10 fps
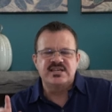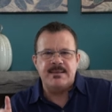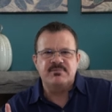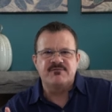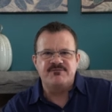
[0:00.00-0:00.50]

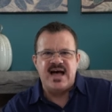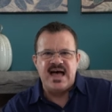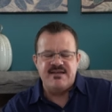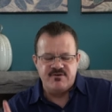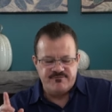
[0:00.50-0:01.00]
chapter
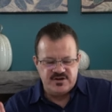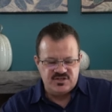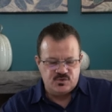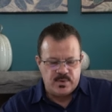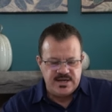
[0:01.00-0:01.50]
5,
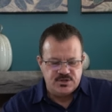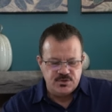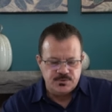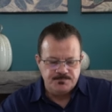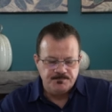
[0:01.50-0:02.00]
verse
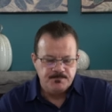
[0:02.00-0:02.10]
22.